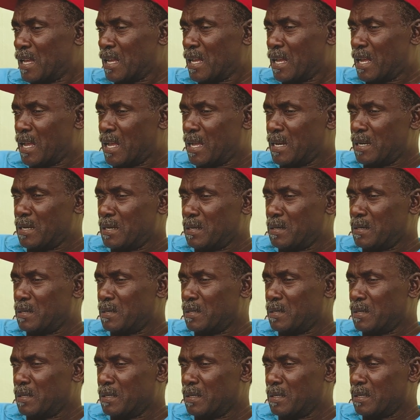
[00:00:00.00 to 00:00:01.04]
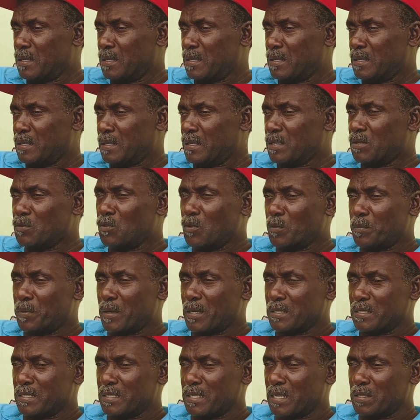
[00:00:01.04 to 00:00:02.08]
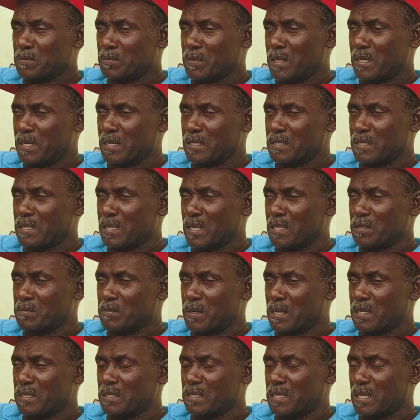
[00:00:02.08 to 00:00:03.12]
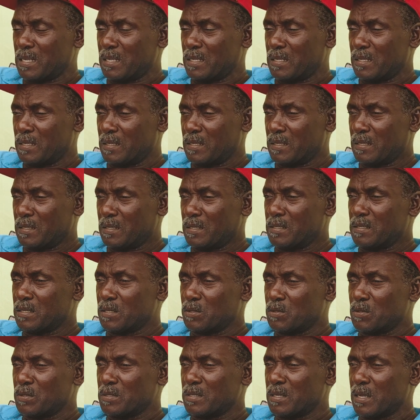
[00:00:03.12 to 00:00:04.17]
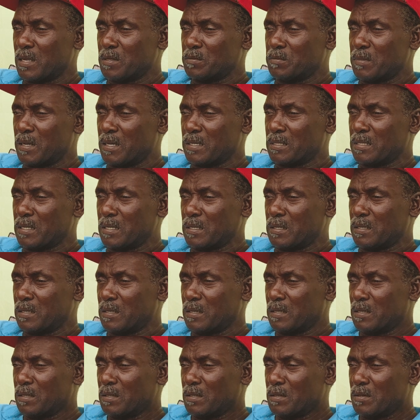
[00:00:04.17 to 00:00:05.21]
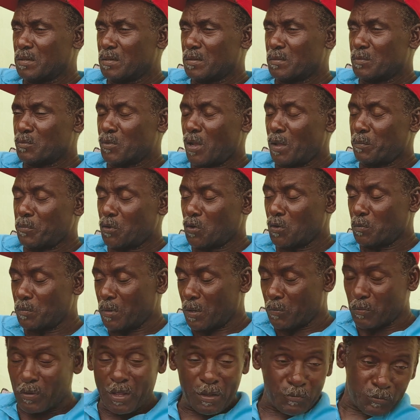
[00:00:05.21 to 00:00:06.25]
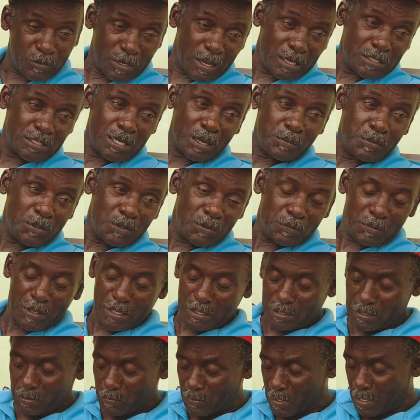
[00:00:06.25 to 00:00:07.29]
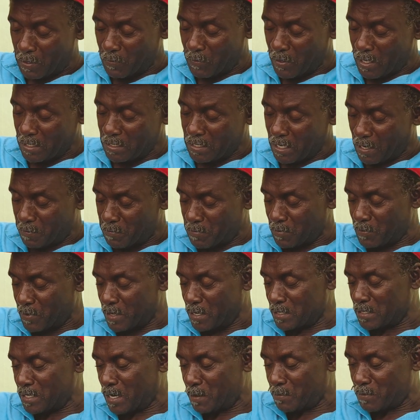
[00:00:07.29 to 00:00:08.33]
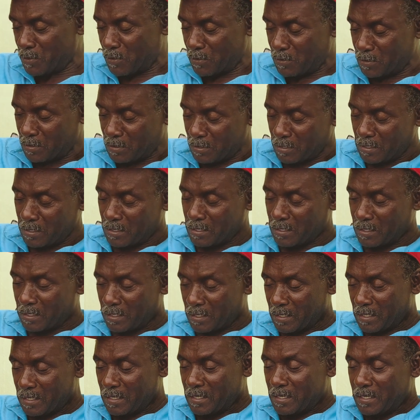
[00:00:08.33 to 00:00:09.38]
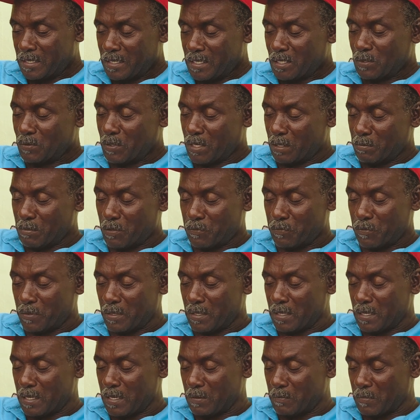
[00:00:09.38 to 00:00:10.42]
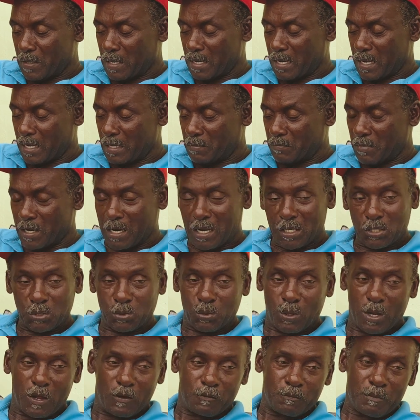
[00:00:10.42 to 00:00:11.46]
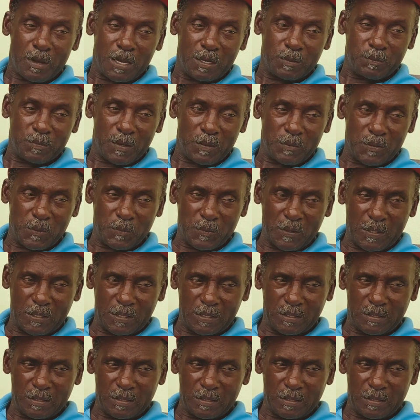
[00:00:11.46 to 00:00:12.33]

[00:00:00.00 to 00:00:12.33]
And you go for science man say, he said to the science man say, why me come here, why have no job you know man? He said, where job go? He said, one of my friends them man and the man show off bad for me man.